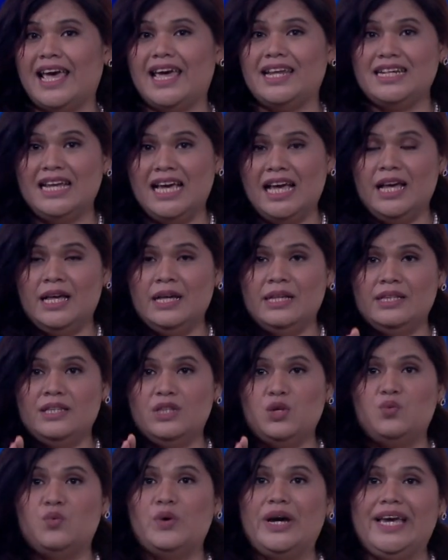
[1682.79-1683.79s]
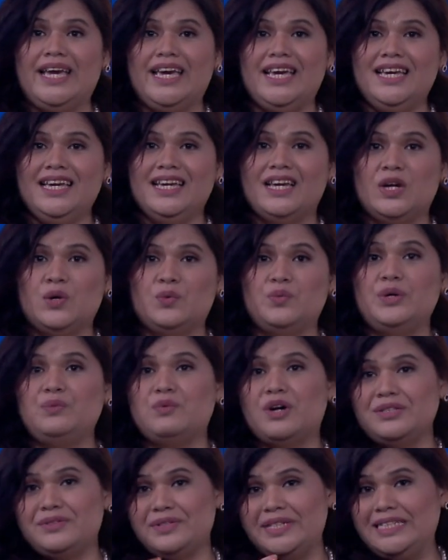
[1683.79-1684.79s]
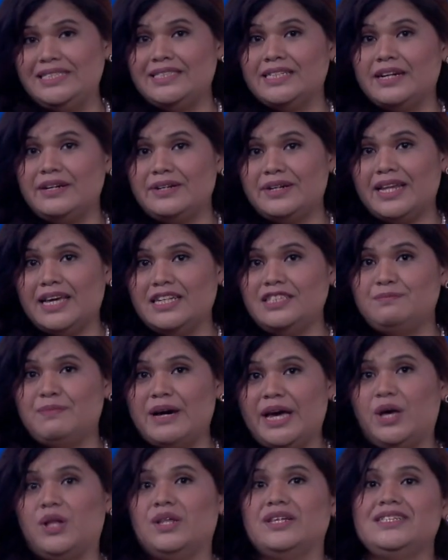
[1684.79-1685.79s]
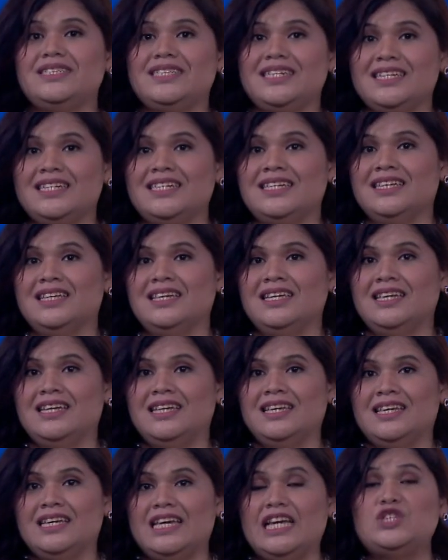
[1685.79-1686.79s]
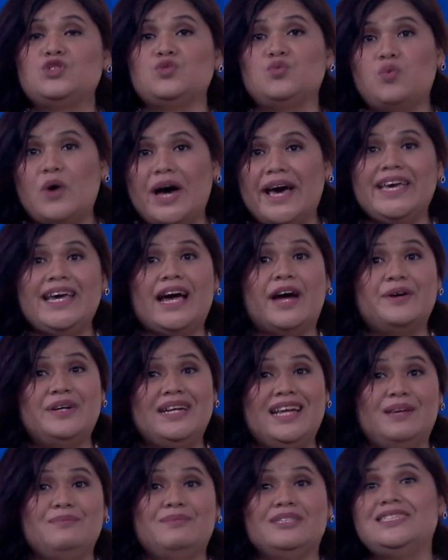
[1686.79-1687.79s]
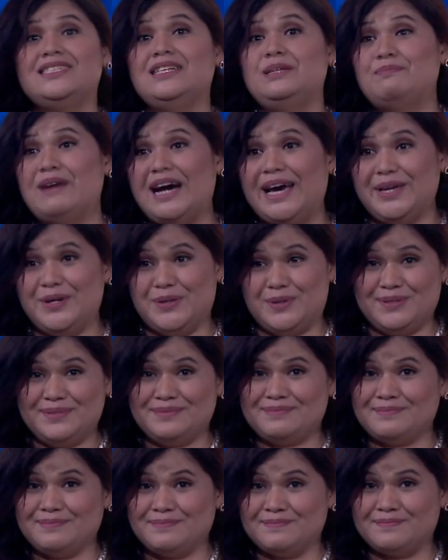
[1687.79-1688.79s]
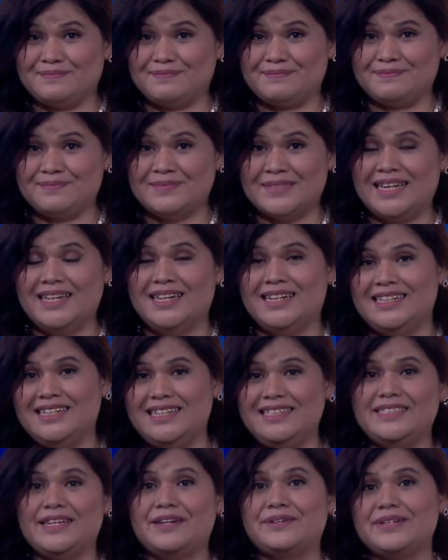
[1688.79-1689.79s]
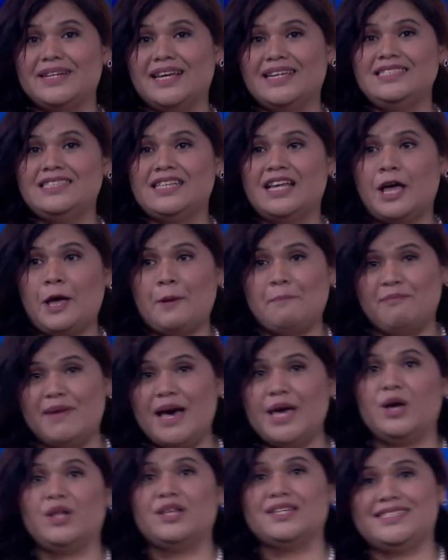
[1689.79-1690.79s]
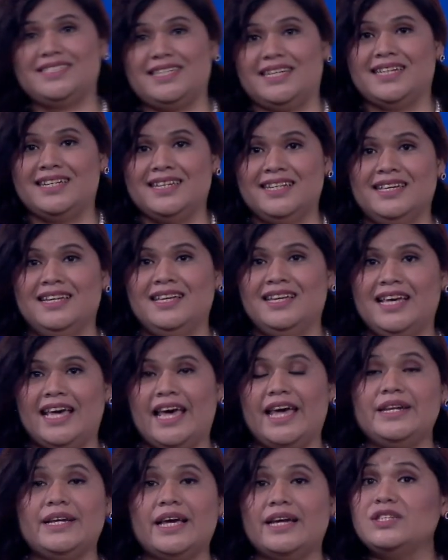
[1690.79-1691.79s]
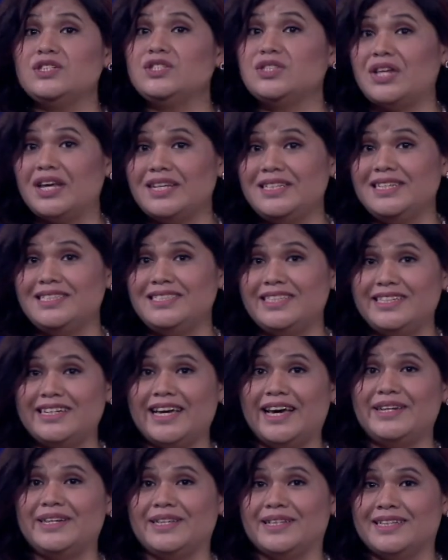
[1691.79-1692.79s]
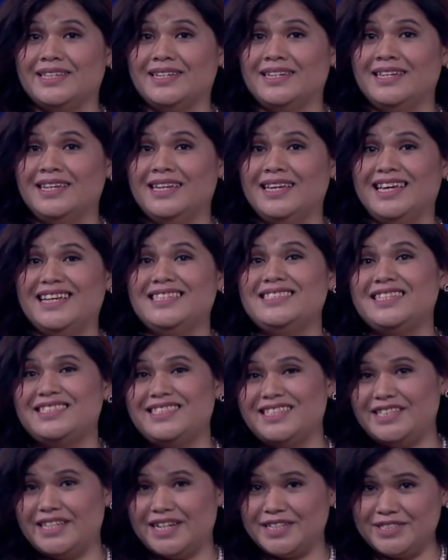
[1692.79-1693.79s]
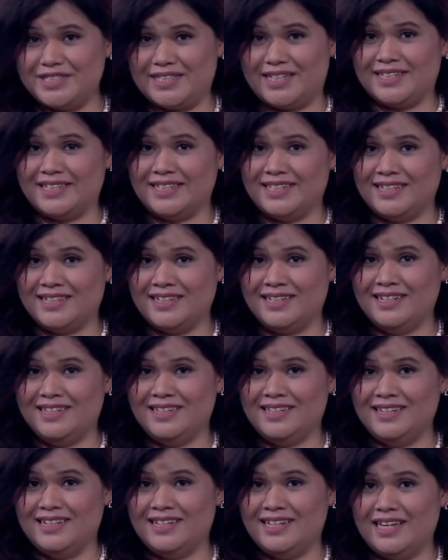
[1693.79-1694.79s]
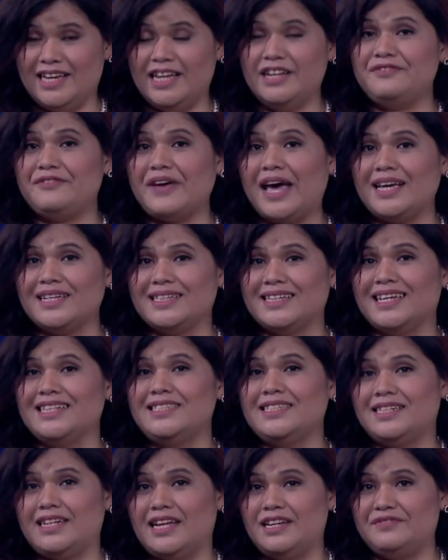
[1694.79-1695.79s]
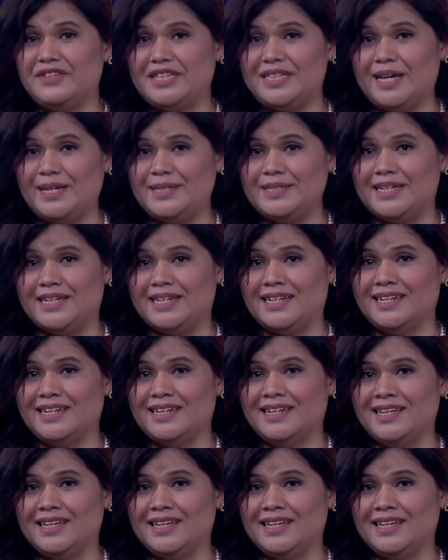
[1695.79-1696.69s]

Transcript: And the way we want to decentralize biology is why our name is DeBio. Decentralized biology. And that is not just a title, it's a suggestion. In fact, it's an invitation.